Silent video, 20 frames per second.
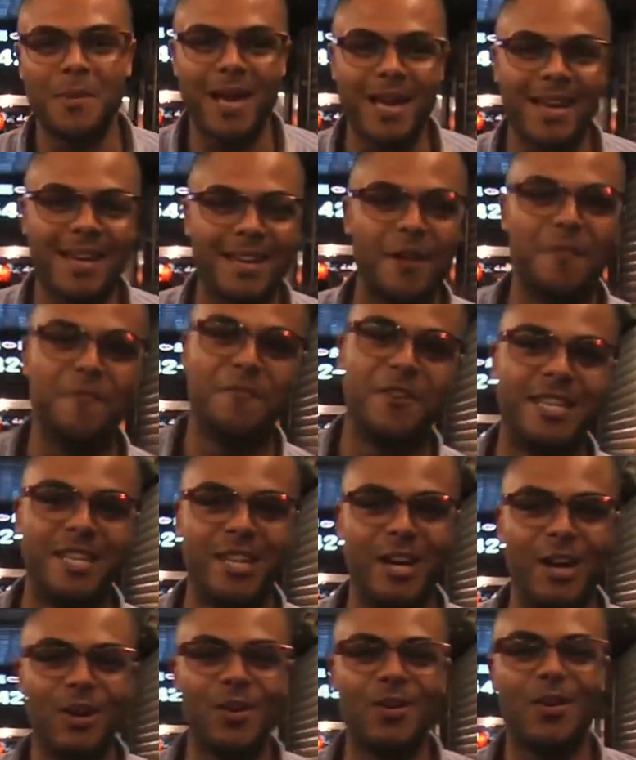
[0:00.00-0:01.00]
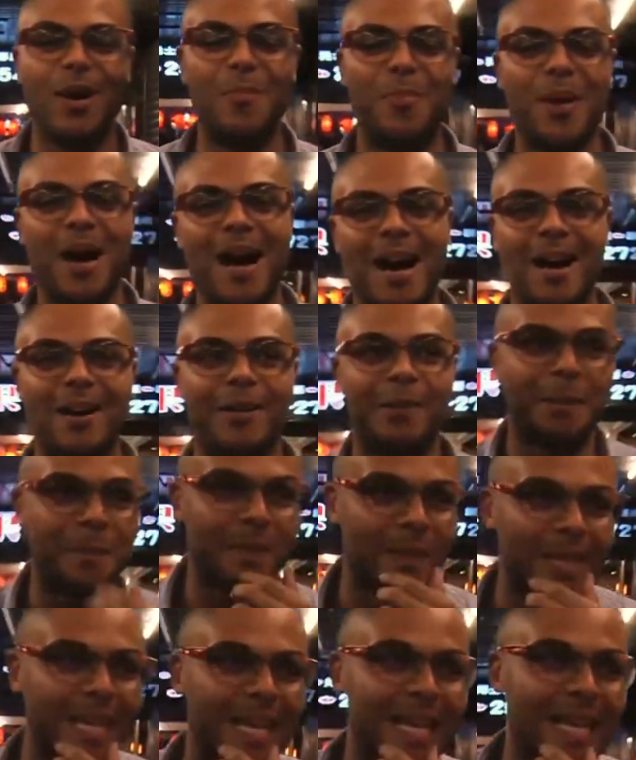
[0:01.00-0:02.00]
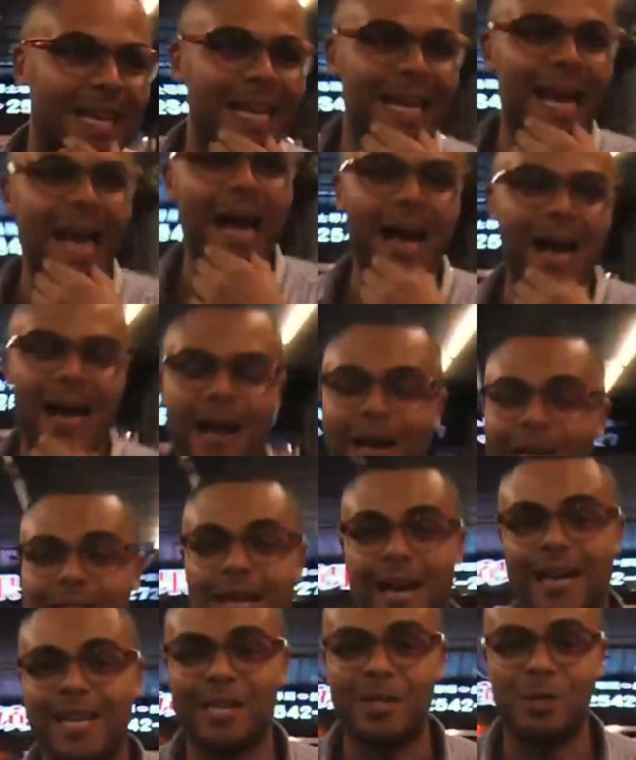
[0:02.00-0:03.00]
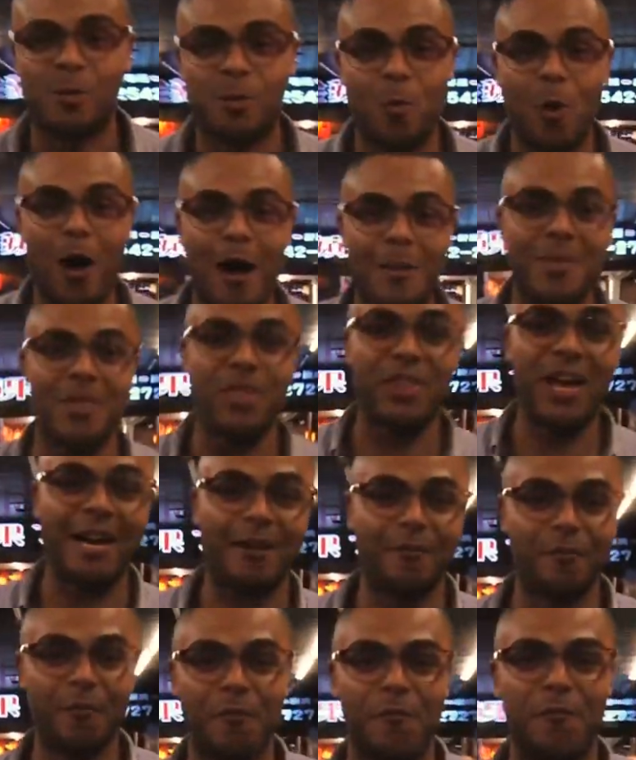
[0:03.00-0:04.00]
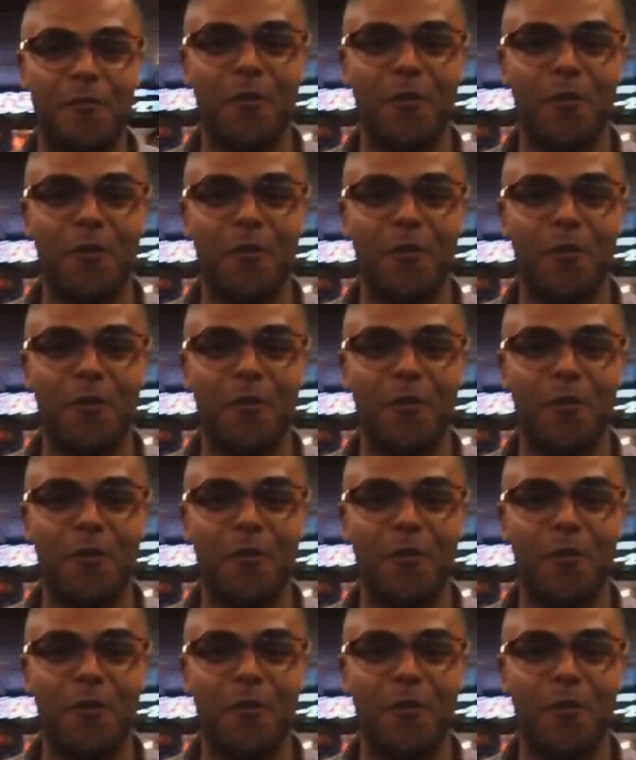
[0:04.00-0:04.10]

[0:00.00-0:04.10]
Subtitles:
to make a video about, I guess, what I'm thankful